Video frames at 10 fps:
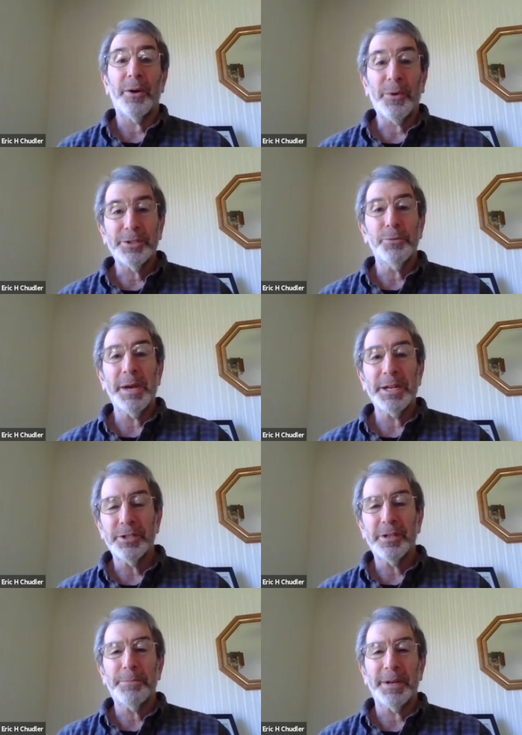Well, you
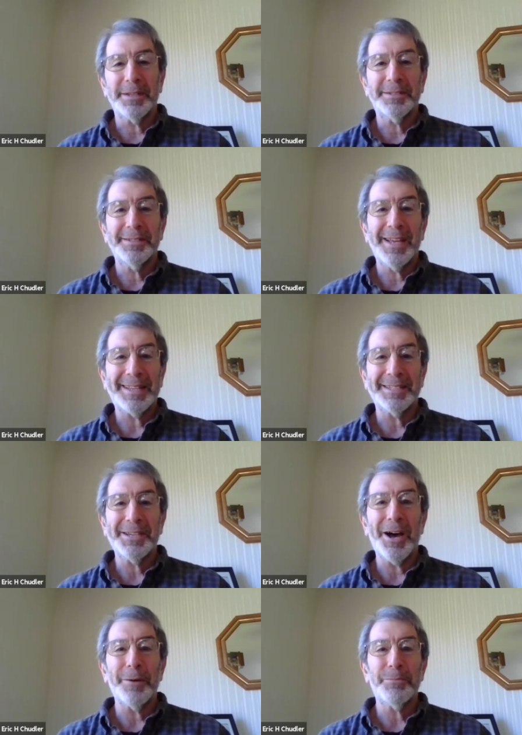mentioned up at the
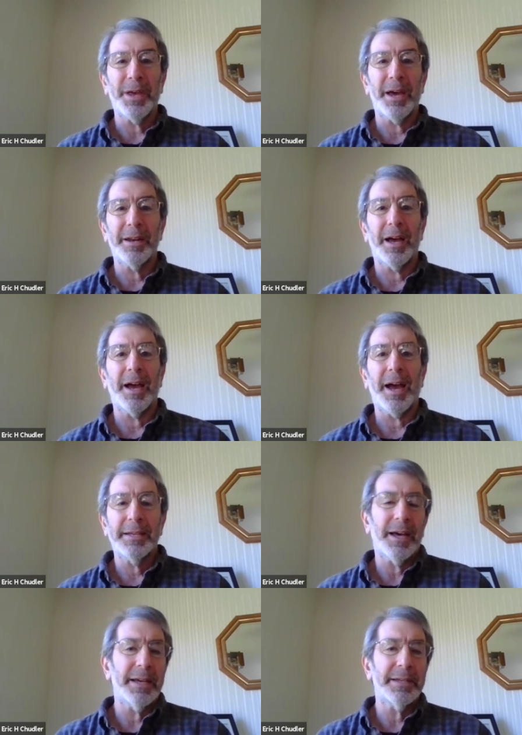top that
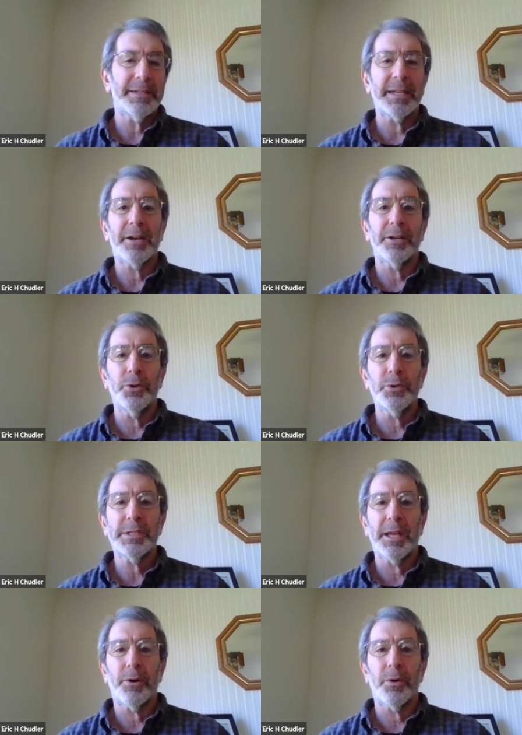I send out a
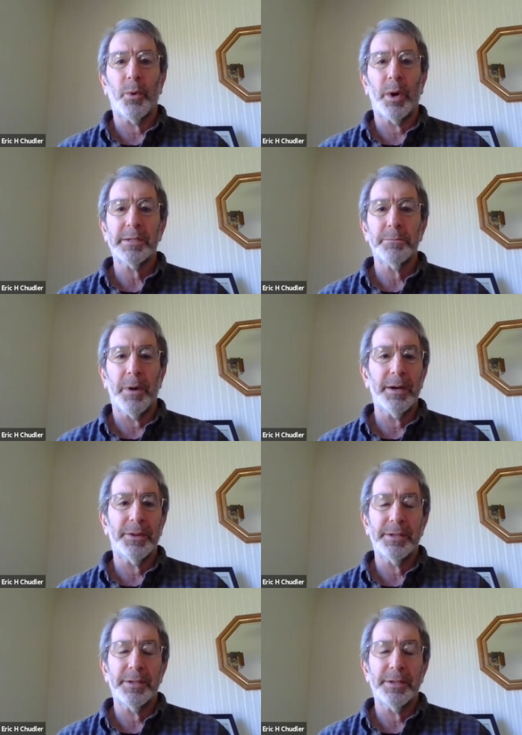newsletter once a month.